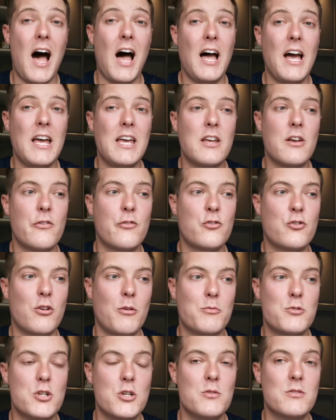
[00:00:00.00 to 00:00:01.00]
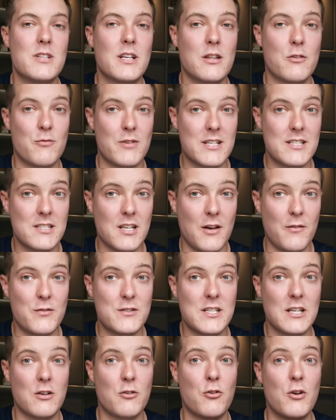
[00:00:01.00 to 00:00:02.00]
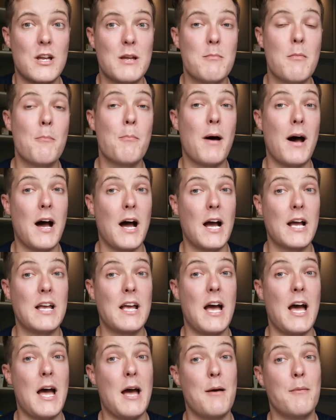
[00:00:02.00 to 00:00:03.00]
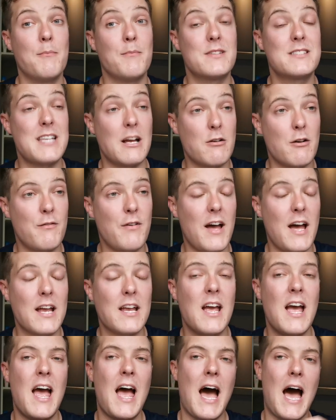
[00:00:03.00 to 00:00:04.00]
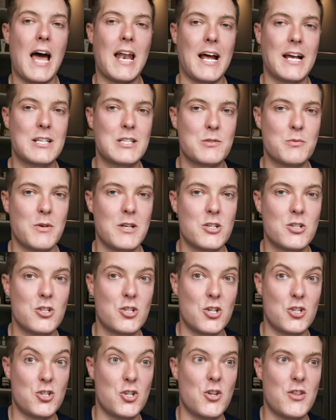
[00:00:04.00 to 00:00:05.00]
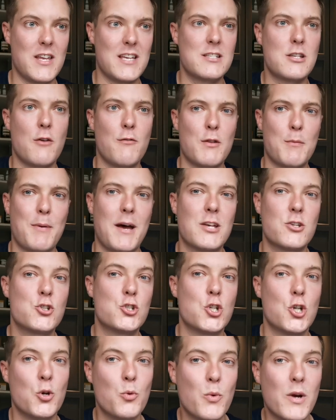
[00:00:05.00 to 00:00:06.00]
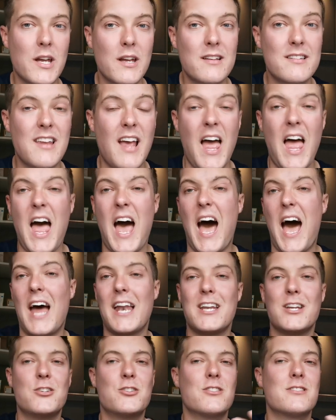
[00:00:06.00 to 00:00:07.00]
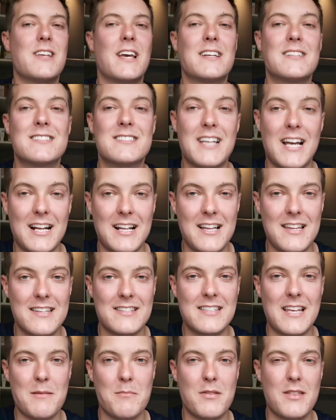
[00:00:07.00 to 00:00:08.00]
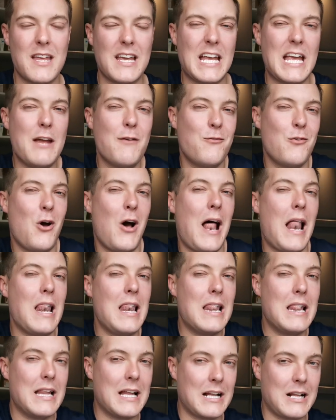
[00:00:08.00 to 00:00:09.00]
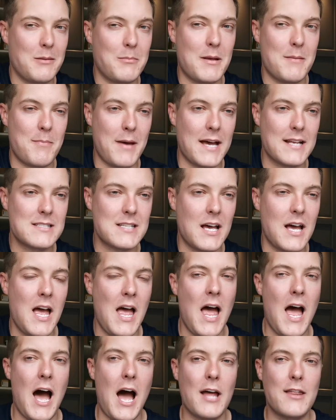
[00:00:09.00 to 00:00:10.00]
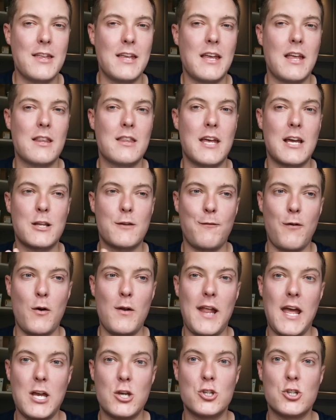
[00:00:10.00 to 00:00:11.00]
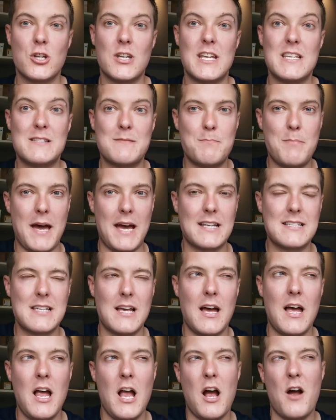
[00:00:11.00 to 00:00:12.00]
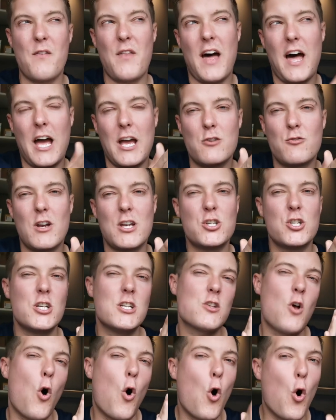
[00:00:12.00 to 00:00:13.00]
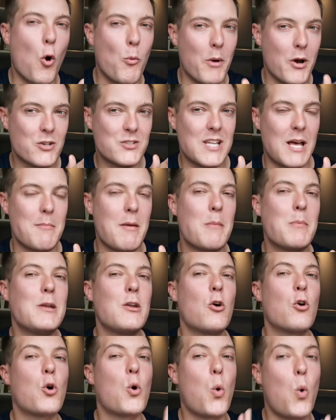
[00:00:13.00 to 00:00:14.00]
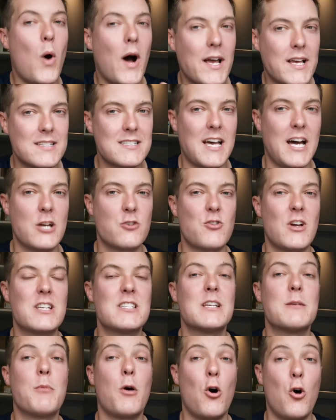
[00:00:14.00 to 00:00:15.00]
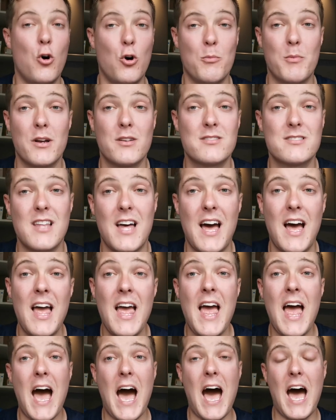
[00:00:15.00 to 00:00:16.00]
I have stopped using the resurfacing cream by um, CeraVe, and I switched to this over the past two weeks, and it does exactly the same thing, if not a little bit better. I think the exfoliation is better, and the hydration is almost there. Maybe not quite as hydrating, but almost there.